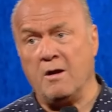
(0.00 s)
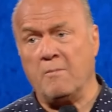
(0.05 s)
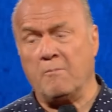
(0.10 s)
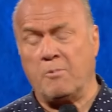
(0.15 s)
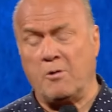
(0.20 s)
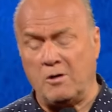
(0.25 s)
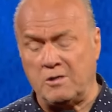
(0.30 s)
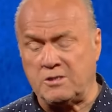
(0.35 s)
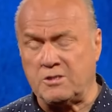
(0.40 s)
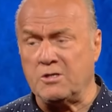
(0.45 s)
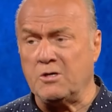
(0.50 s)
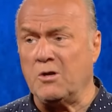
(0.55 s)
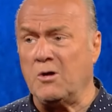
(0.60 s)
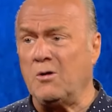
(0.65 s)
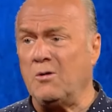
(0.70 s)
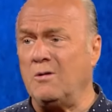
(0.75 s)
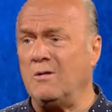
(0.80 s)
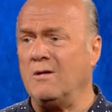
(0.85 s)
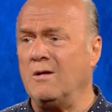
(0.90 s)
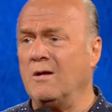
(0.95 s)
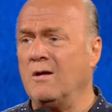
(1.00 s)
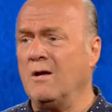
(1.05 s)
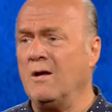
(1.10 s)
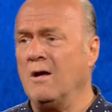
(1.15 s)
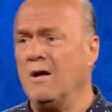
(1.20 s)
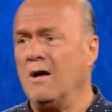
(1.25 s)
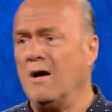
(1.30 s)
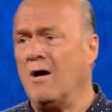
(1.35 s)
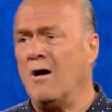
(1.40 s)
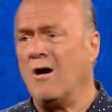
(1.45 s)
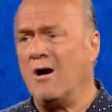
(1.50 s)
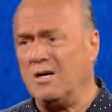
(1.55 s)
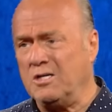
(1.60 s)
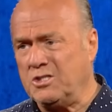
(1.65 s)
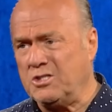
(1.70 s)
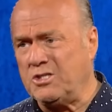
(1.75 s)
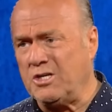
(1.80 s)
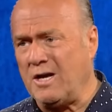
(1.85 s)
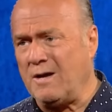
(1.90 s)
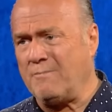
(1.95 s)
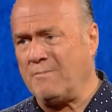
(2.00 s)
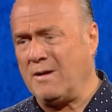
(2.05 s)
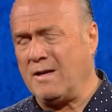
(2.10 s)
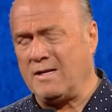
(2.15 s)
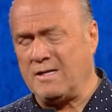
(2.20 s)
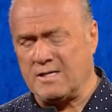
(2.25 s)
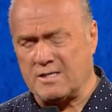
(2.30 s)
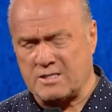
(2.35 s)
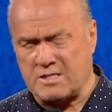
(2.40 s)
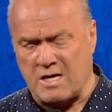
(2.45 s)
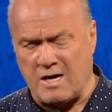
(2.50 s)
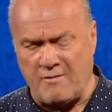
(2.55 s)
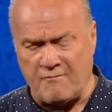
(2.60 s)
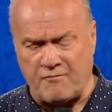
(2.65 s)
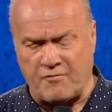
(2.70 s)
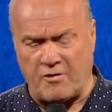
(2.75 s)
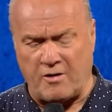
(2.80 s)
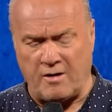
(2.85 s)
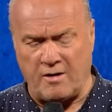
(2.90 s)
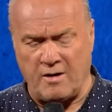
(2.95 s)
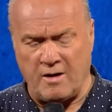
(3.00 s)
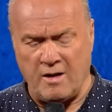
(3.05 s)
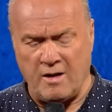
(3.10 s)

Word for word: personal hardship and discomfort.